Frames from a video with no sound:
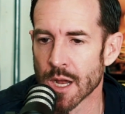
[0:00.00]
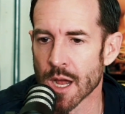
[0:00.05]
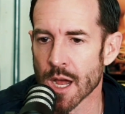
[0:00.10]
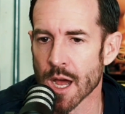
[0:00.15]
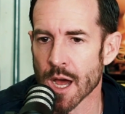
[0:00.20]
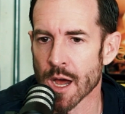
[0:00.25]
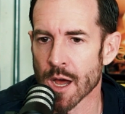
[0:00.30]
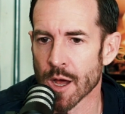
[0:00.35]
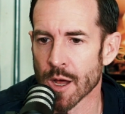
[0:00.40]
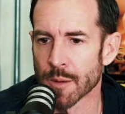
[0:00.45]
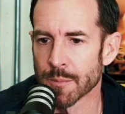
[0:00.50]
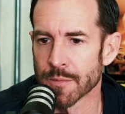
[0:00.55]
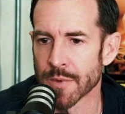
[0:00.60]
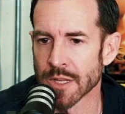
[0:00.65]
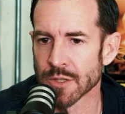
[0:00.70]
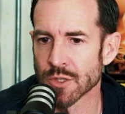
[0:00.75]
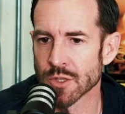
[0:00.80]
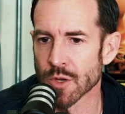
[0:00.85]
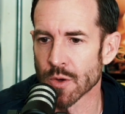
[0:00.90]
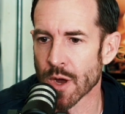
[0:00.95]

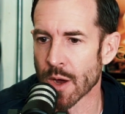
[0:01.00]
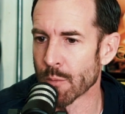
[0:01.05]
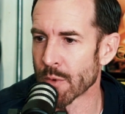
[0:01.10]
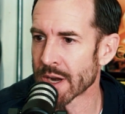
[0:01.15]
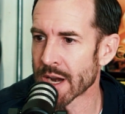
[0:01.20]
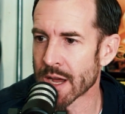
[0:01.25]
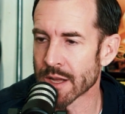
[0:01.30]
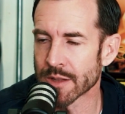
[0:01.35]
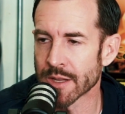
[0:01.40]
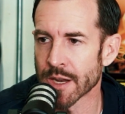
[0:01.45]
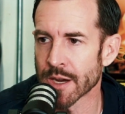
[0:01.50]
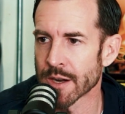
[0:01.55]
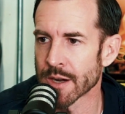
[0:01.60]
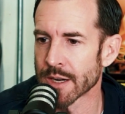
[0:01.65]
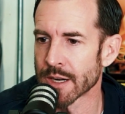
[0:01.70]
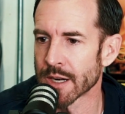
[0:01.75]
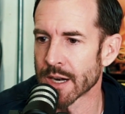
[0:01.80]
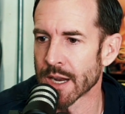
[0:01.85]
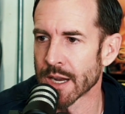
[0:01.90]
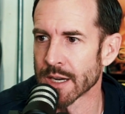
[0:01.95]
And so I went out there
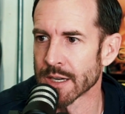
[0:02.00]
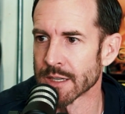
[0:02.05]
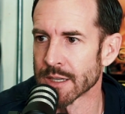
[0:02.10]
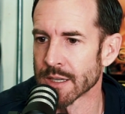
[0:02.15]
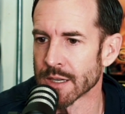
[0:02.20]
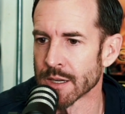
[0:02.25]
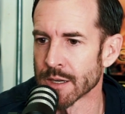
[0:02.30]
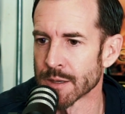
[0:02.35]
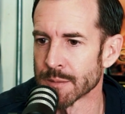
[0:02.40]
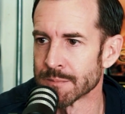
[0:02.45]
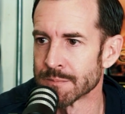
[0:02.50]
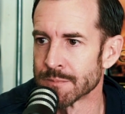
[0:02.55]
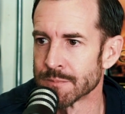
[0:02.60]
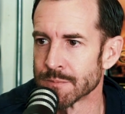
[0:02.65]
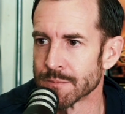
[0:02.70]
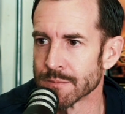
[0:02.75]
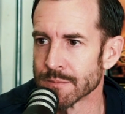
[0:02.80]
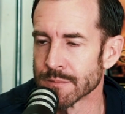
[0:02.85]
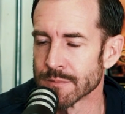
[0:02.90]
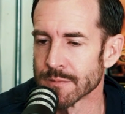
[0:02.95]
and
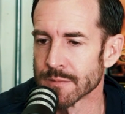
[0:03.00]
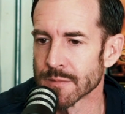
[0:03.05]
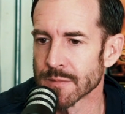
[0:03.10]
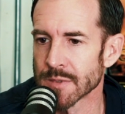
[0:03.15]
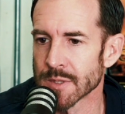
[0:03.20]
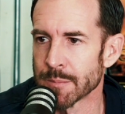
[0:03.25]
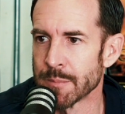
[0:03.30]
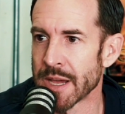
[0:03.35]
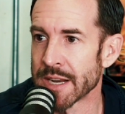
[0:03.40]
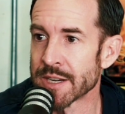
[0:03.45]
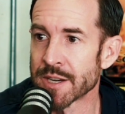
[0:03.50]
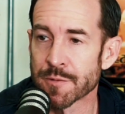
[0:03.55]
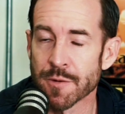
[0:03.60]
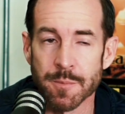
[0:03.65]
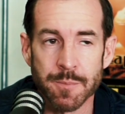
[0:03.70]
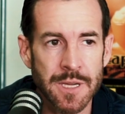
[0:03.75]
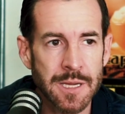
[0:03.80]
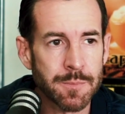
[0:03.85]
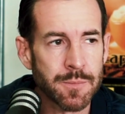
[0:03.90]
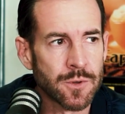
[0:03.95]
met
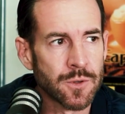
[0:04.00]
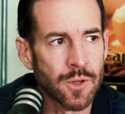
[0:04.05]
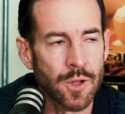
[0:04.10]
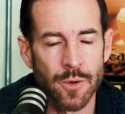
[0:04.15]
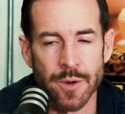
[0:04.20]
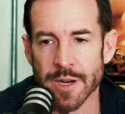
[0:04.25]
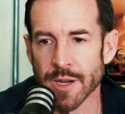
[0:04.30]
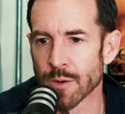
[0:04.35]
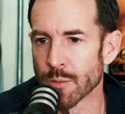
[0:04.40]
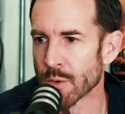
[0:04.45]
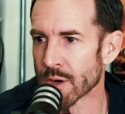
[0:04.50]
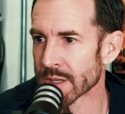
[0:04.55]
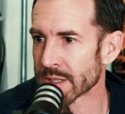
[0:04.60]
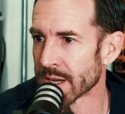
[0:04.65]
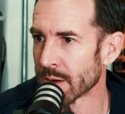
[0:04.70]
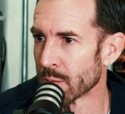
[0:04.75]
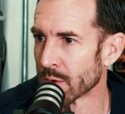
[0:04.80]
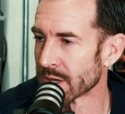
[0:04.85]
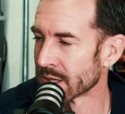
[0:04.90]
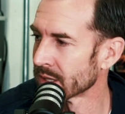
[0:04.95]
different people. L'Oreal worked
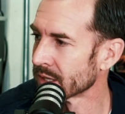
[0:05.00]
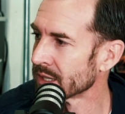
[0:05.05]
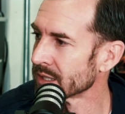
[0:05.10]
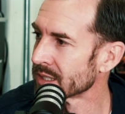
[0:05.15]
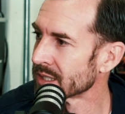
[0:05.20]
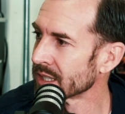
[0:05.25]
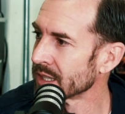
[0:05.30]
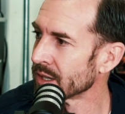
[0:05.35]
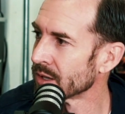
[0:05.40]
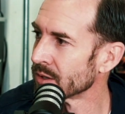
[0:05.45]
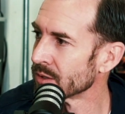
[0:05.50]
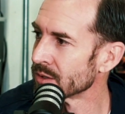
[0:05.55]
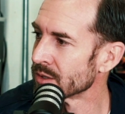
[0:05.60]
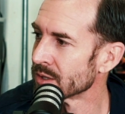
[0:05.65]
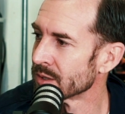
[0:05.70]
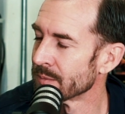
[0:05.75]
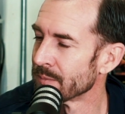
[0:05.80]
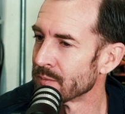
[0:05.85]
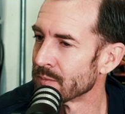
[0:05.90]
at one of the casinos.